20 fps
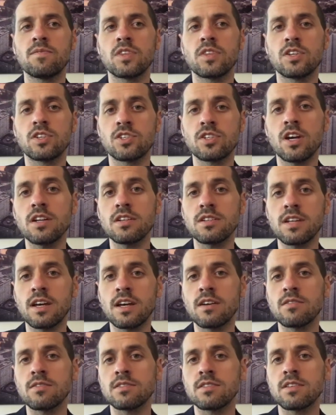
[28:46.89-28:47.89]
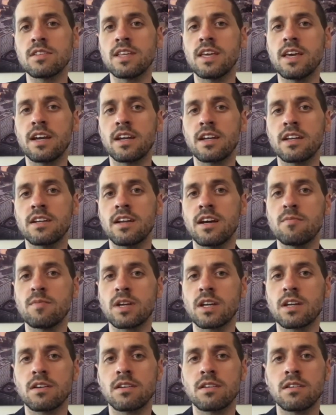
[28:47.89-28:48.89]
the shutdowns and the
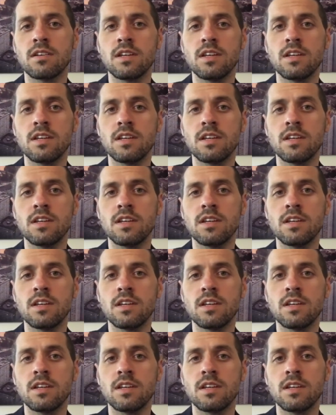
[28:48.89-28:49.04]
economic